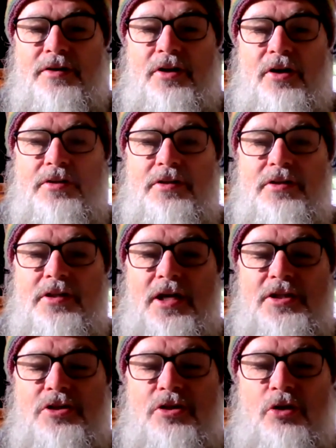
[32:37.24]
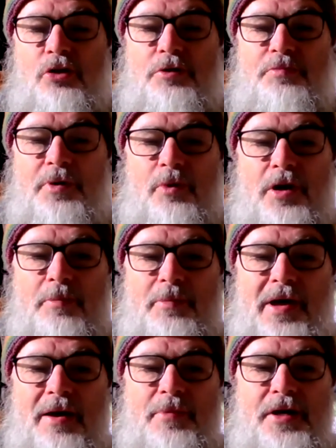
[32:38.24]
Not yes, Lord, but what
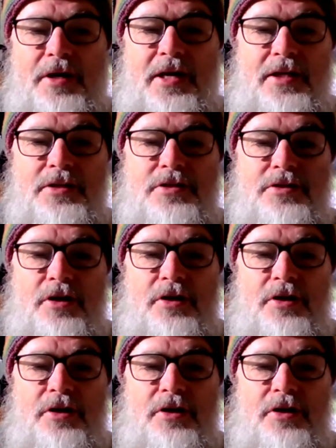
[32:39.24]
about my kids?